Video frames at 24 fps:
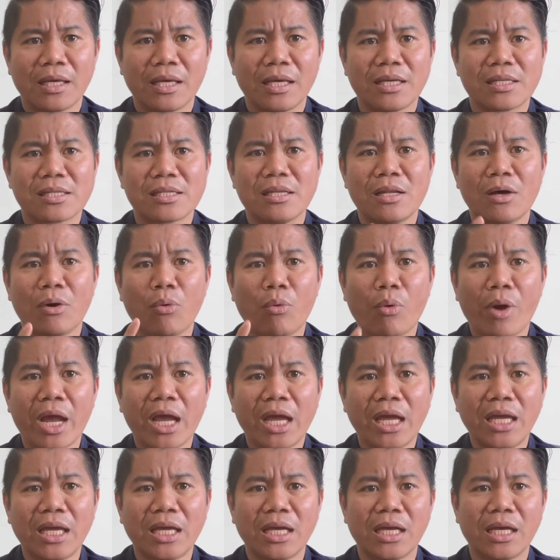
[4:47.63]
is the
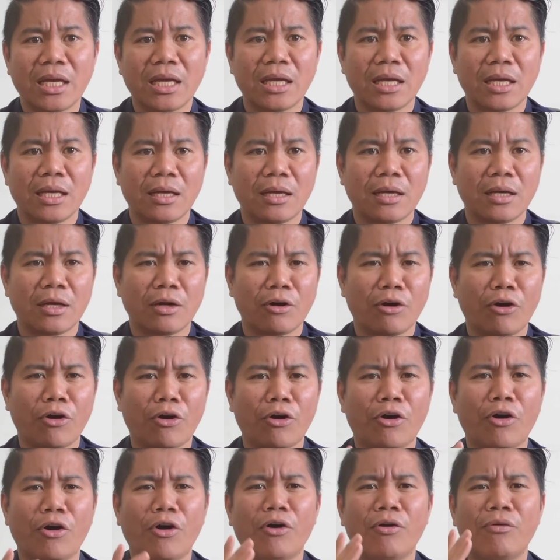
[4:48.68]
way
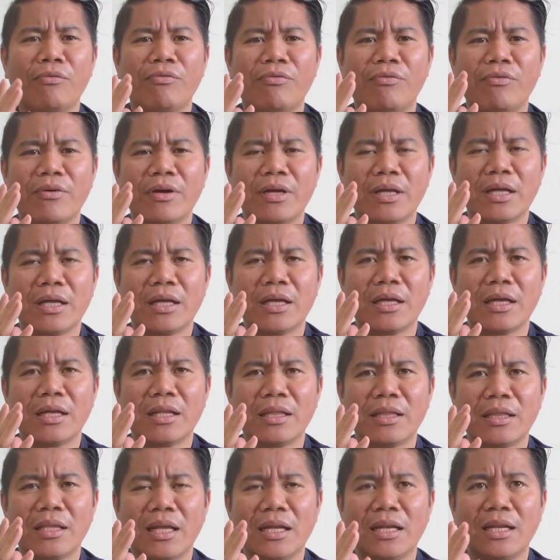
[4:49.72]
of
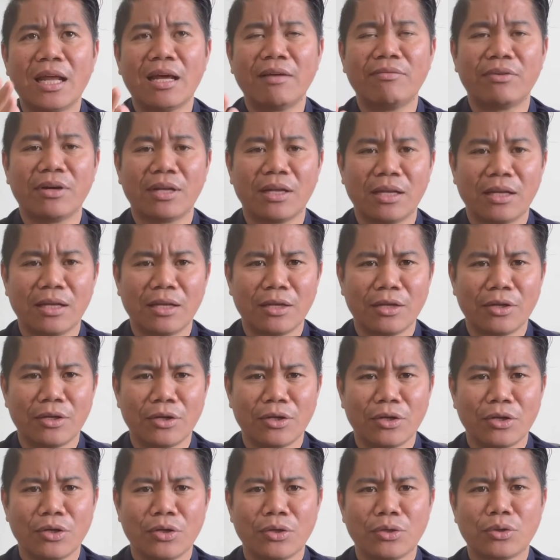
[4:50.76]
the devil
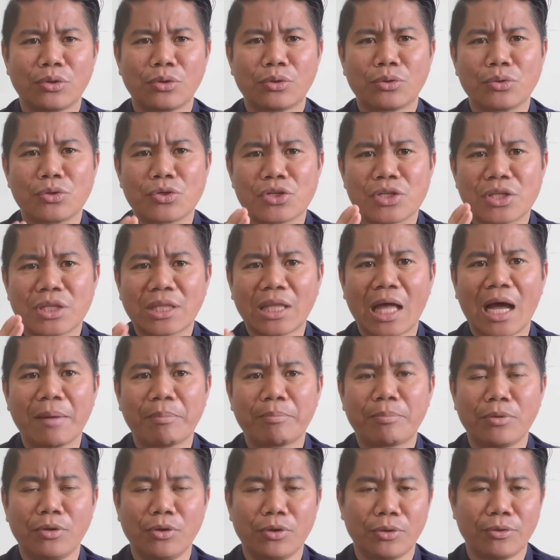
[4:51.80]
to stop
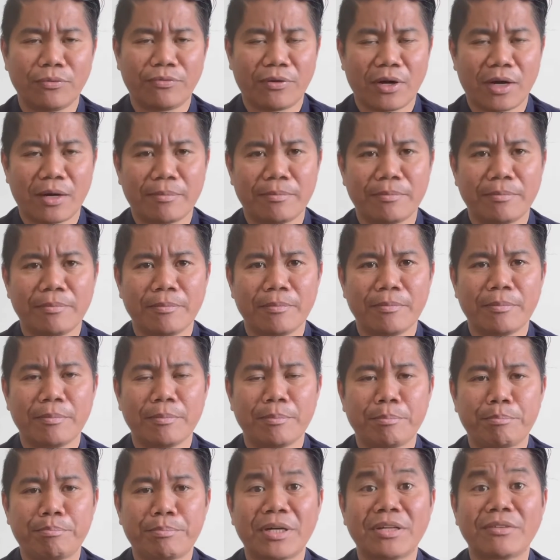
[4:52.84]
you from
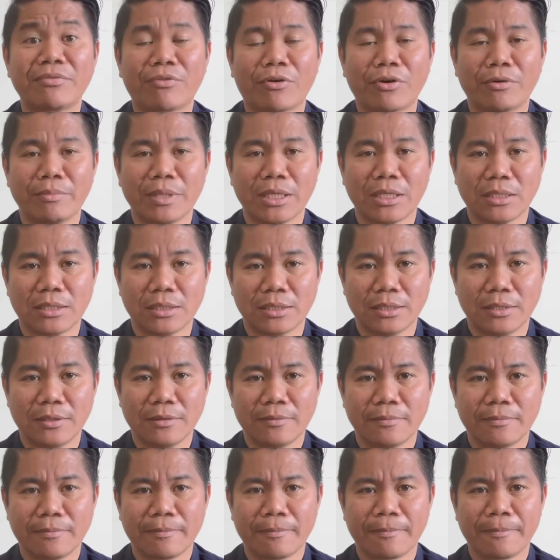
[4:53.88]
performing good.
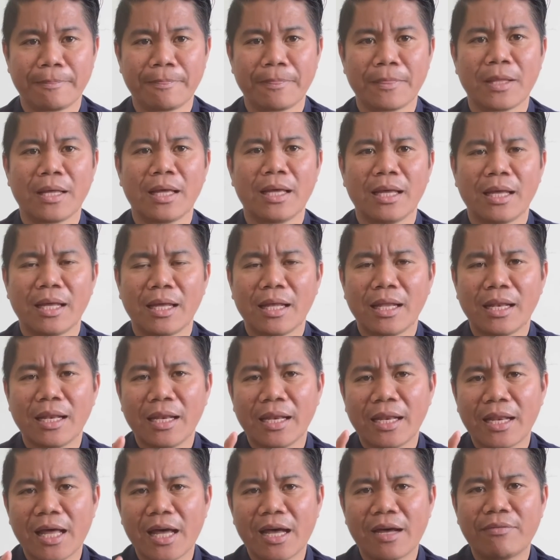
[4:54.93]

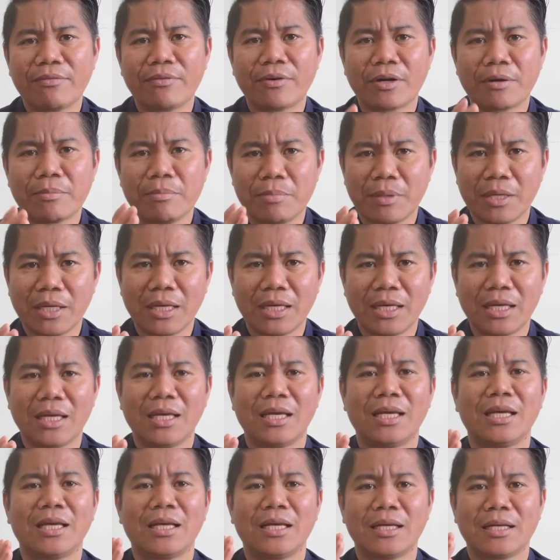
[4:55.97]
Never be
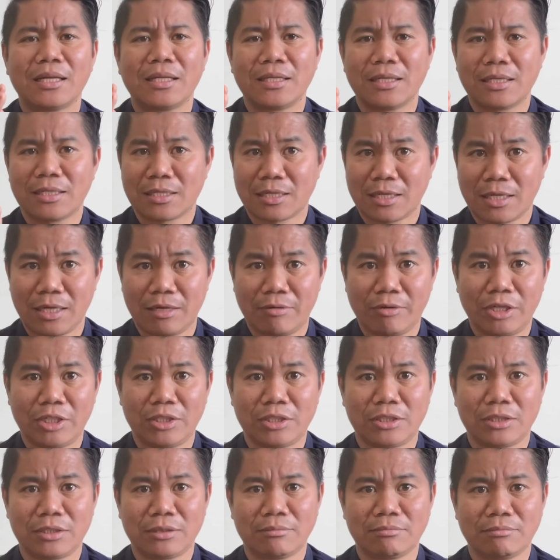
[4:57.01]

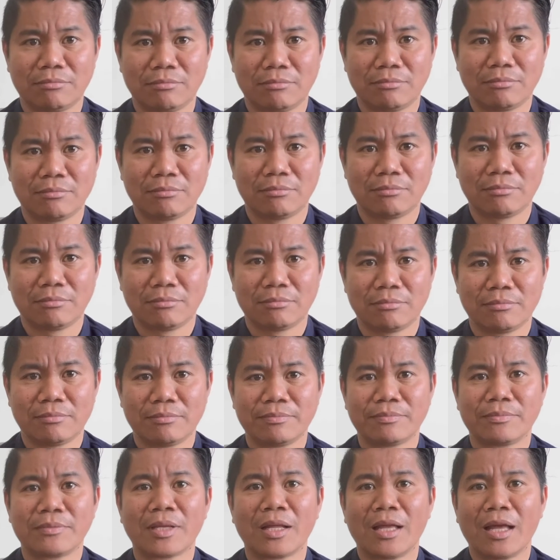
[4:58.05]
discouraged.
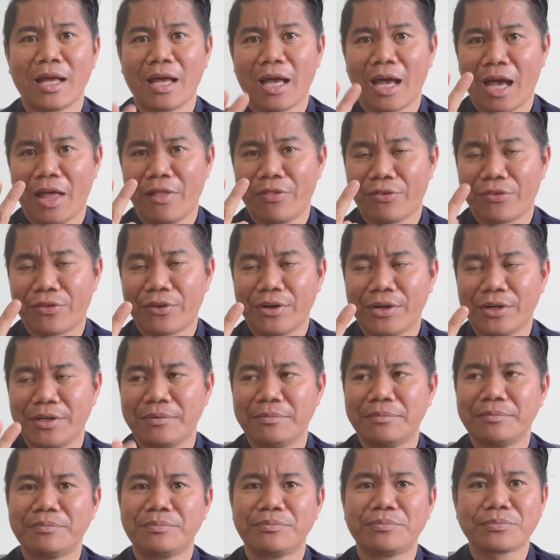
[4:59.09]
And third,
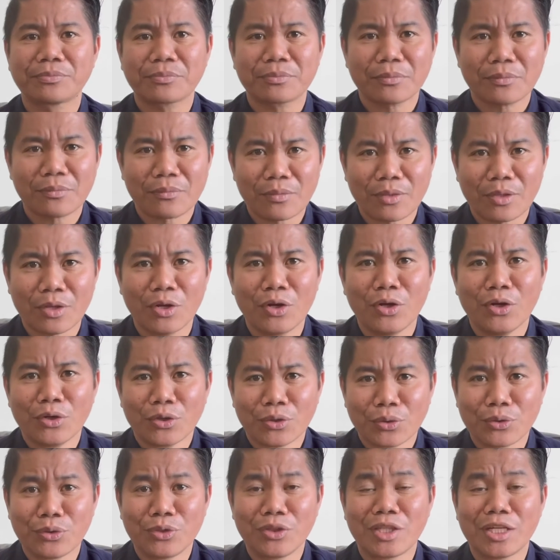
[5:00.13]

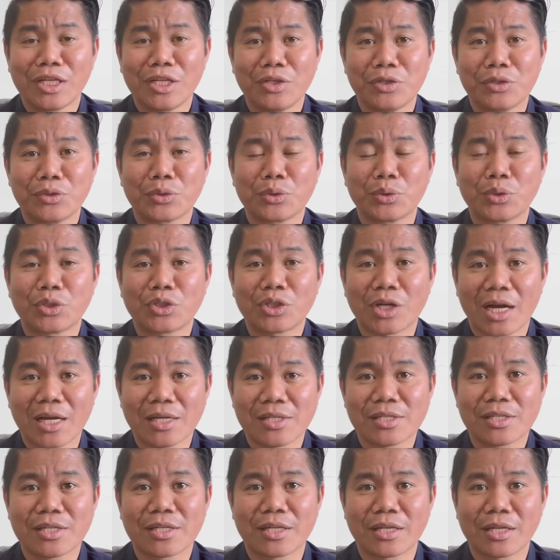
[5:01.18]
continue to
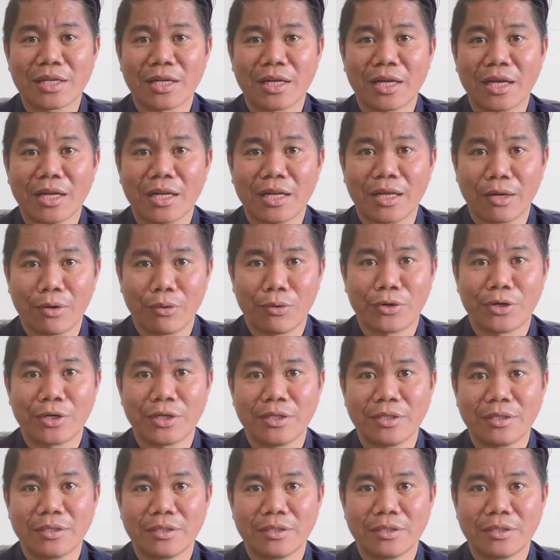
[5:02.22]
trust the Lord.